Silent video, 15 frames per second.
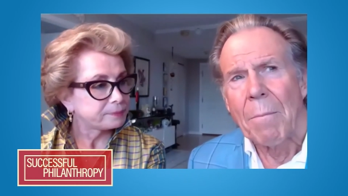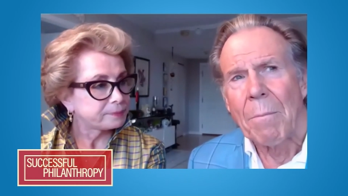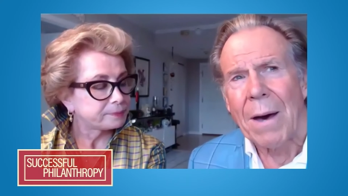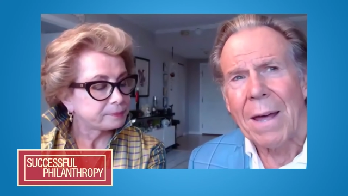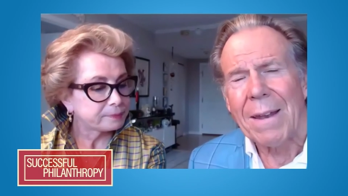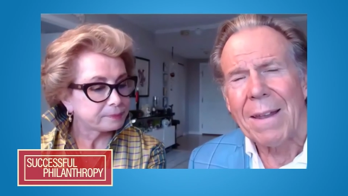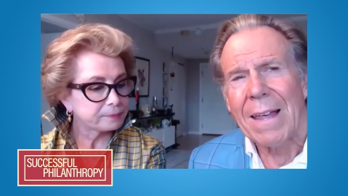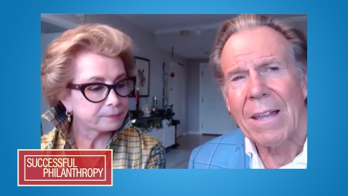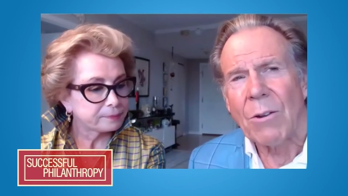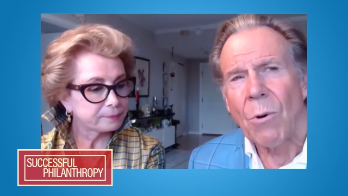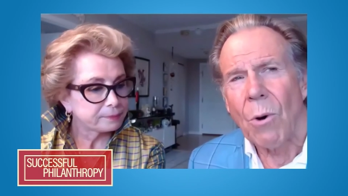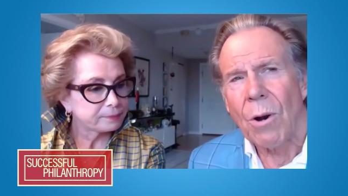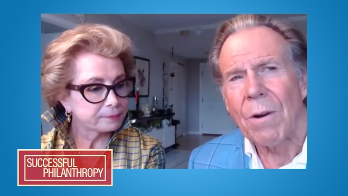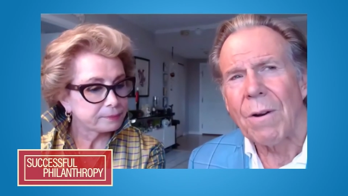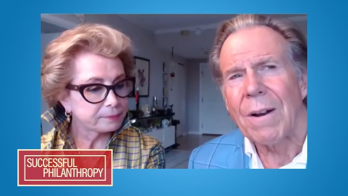Speaker 1: But in
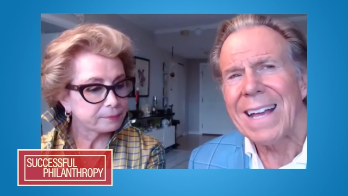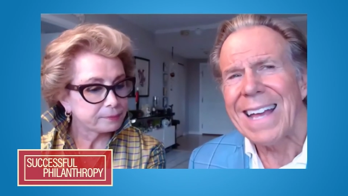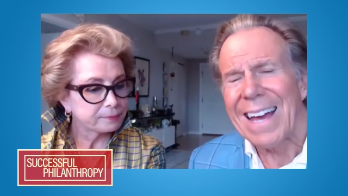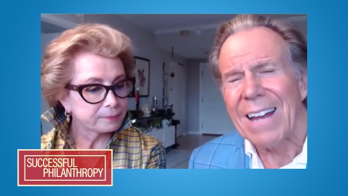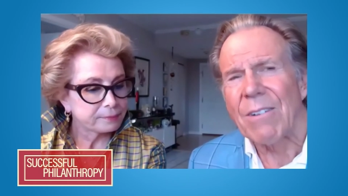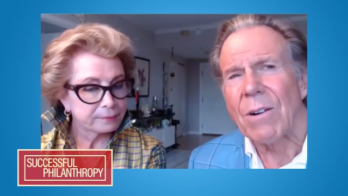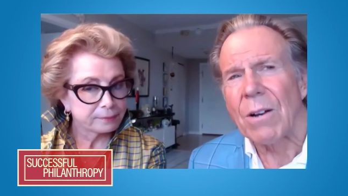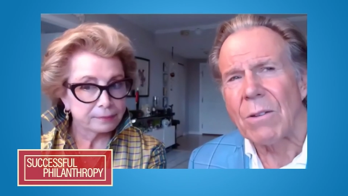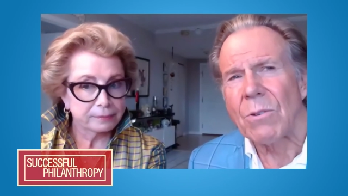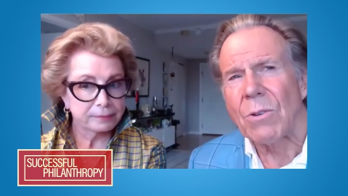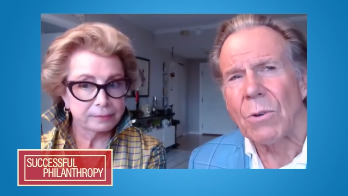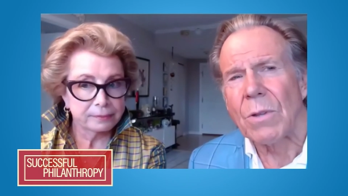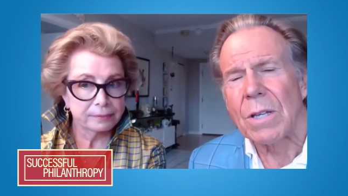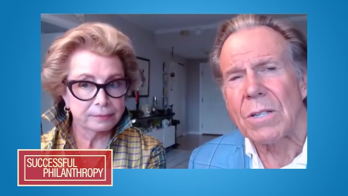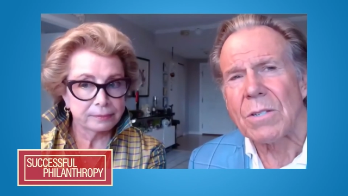order to get her to
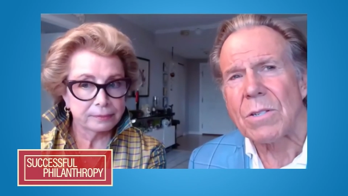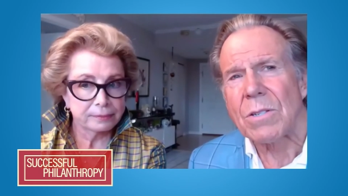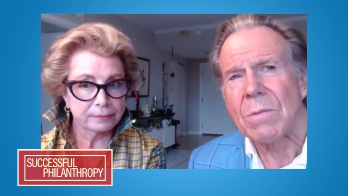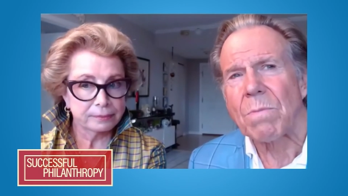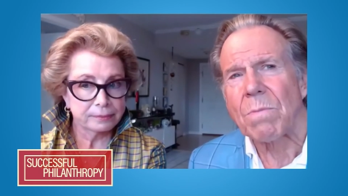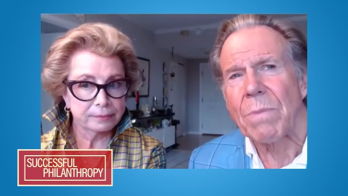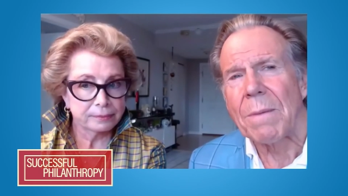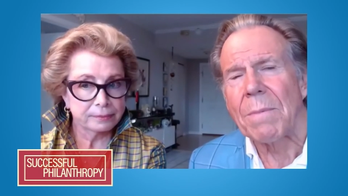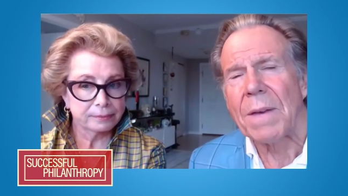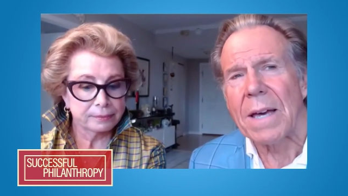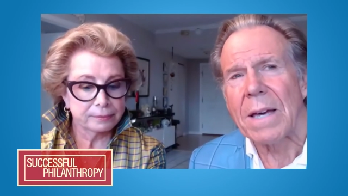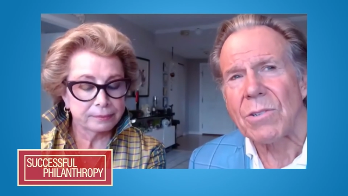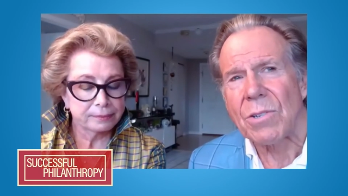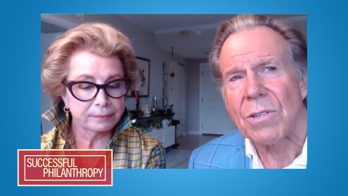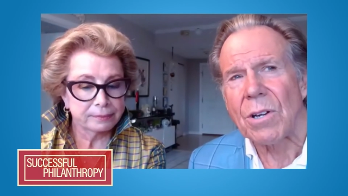do this
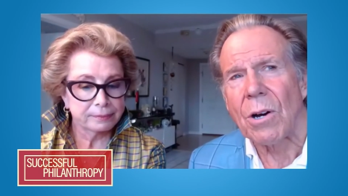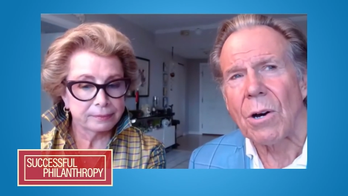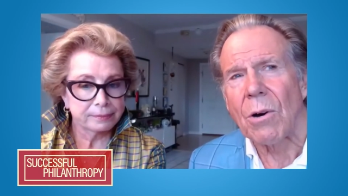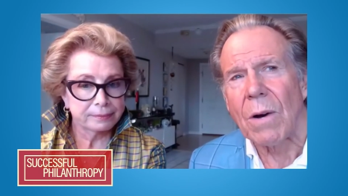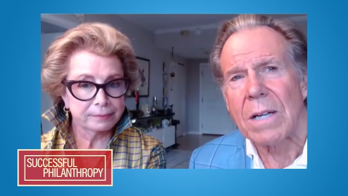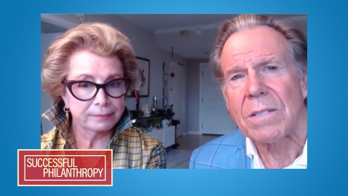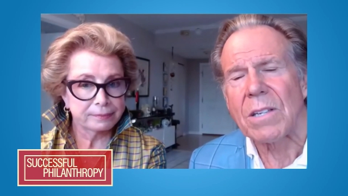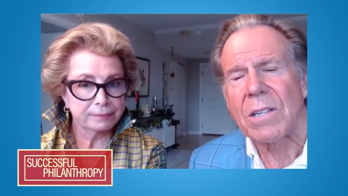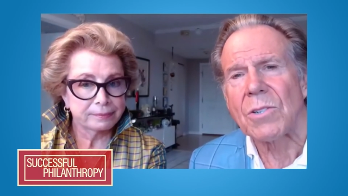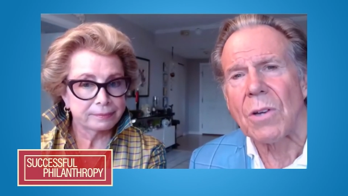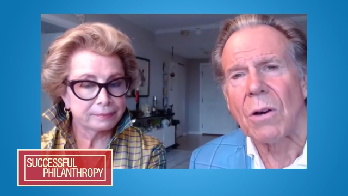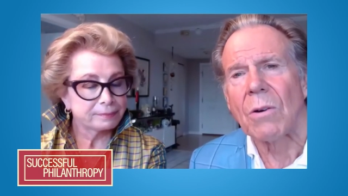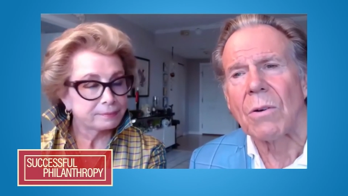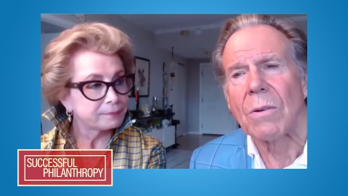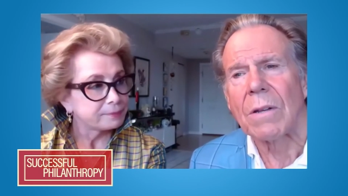PBS show, I said,
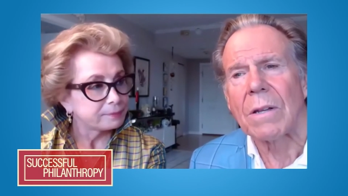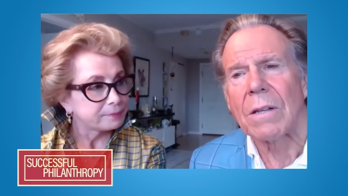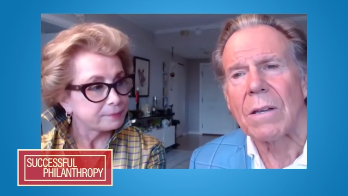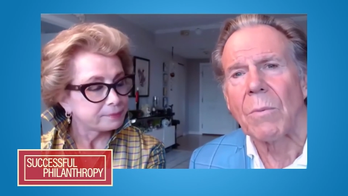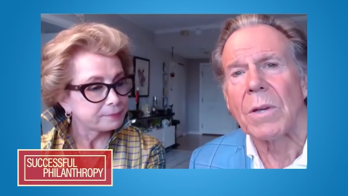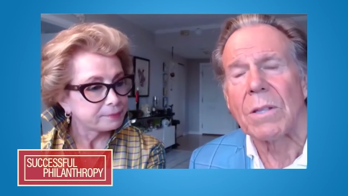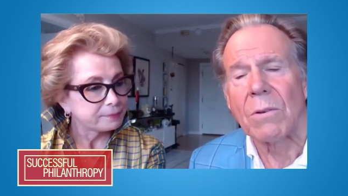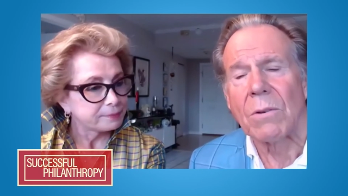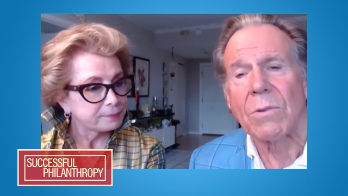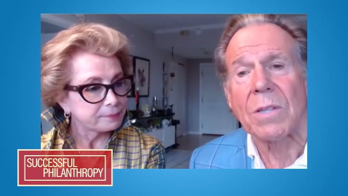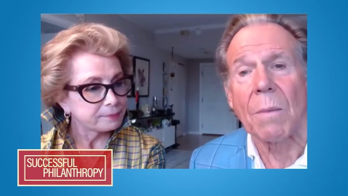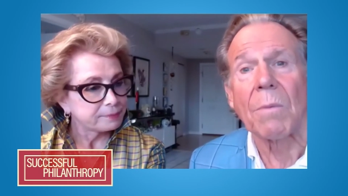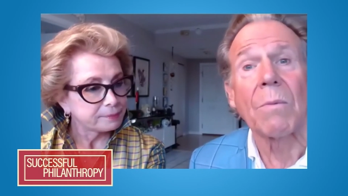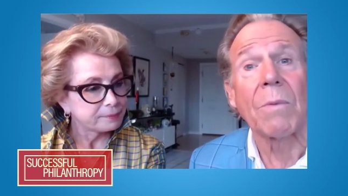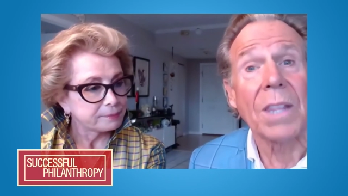Joan, can we do
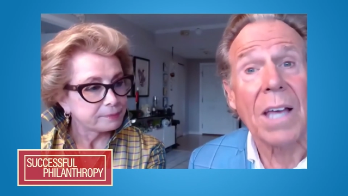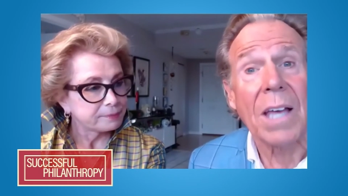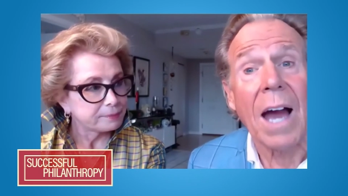something with